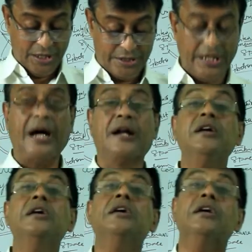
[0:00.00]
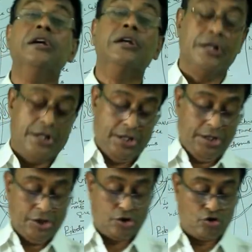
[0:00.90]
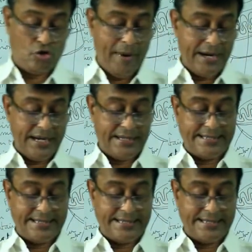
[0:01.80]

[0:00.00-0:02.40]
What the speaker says: Here, somatic